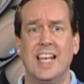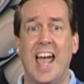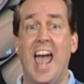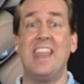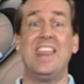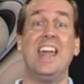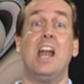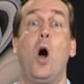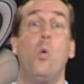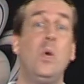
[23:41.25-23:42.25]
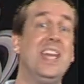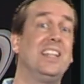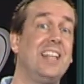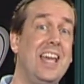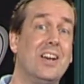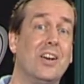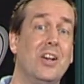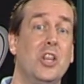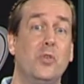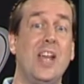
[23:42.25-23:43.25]
And then a week later,
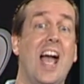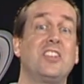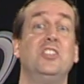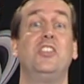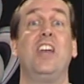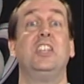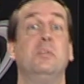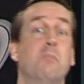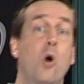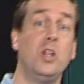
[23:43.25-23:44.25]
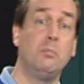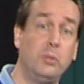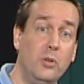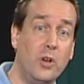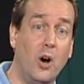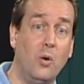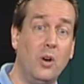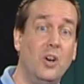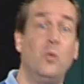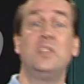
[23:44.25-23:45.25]
the reaction to then demoting Pluto
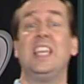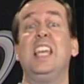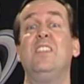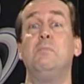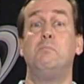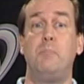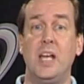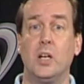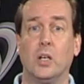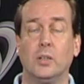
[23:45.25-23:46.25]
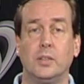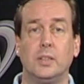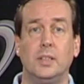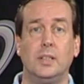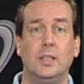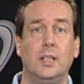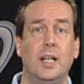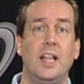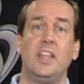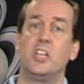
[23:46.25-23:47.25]
was even bigger.
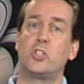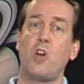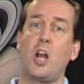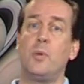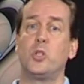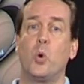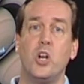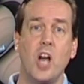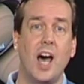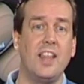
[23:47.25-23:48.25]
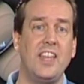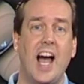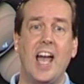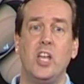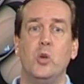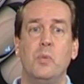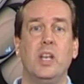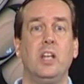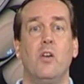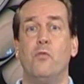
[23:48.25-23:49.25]
The astronomers who were not at the IAU
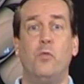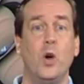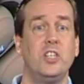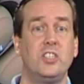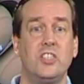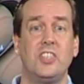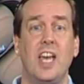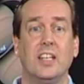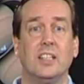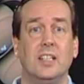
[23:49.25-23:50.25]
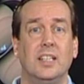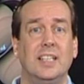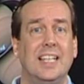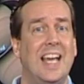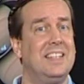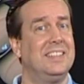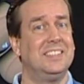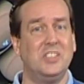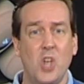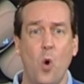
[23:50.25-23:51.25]
meeting voiced dissent, and
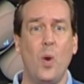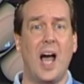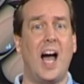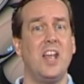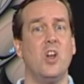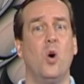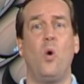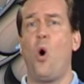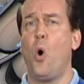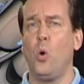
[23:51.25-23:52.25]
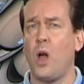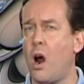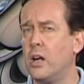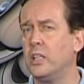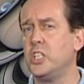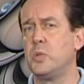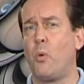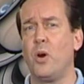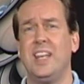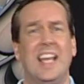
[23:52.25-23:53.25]
no one I know wholeheartedly
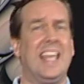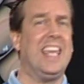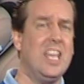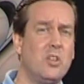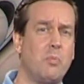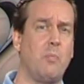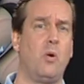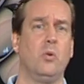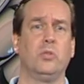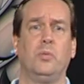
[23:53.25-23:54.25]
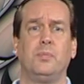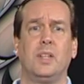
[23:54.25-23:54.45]
supported either proposal.